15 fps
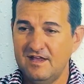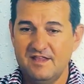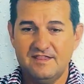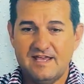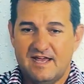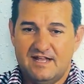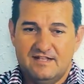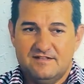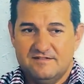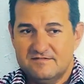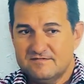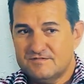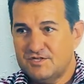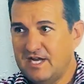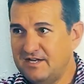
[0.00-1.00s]
That
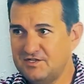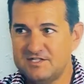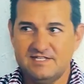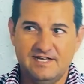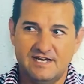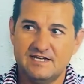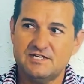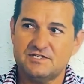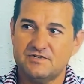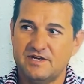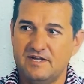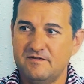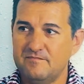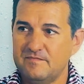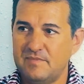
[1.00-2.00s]
changes the
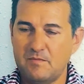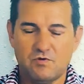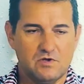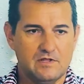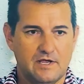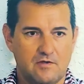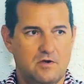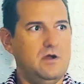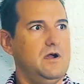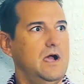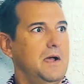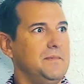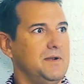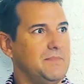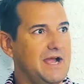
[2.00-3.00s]
industry. People are like, oh,
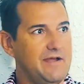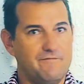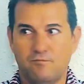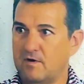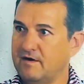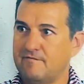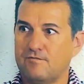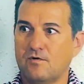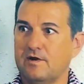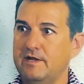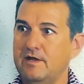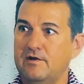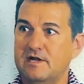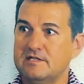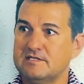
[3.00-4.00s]
I'm going to buy 1 to 4
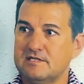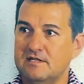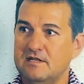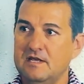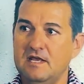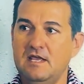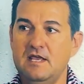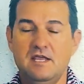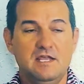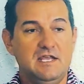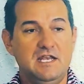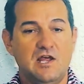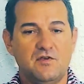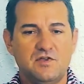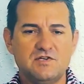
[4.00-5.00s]
units. And, you
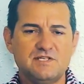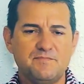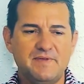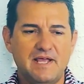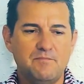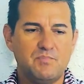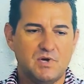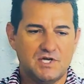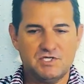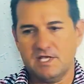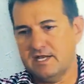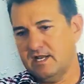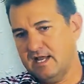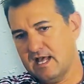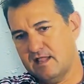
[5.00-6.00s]
know, there's a big push,
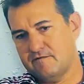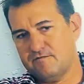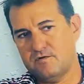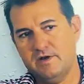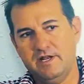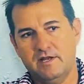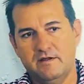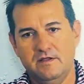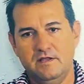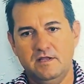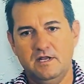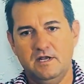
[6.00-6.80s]
like in California, you